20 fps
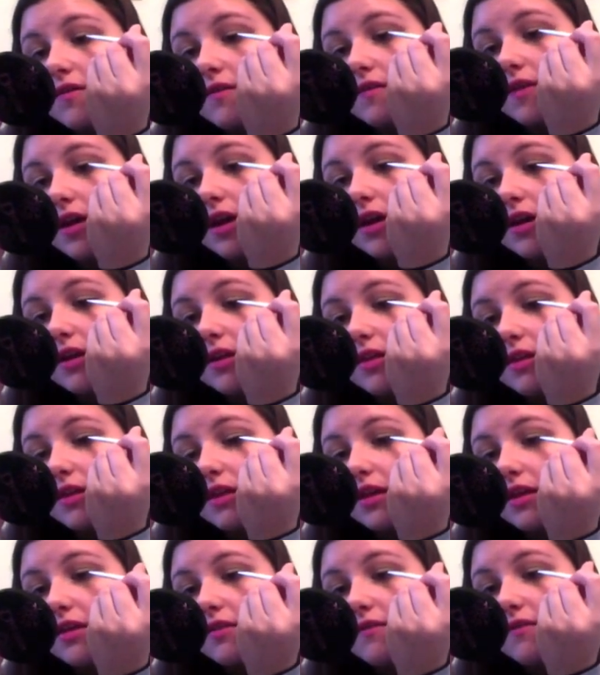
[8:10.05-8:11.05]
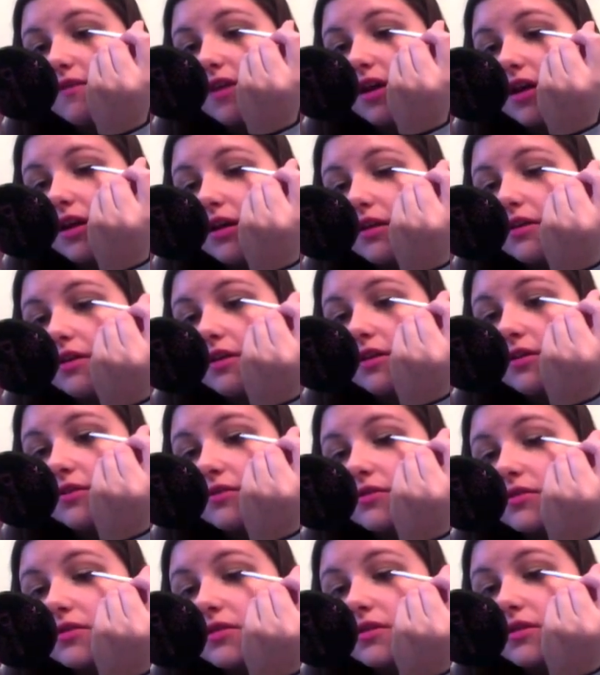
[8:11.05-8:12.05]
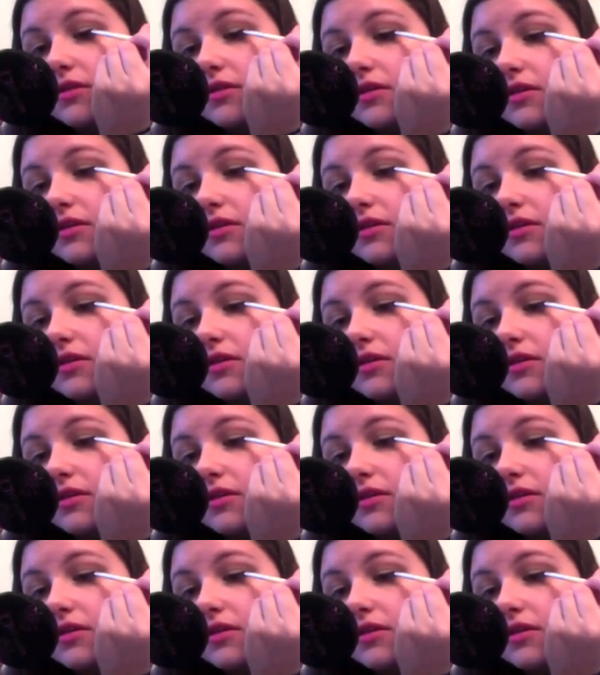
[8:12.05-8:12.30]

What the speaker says: Very thin, very close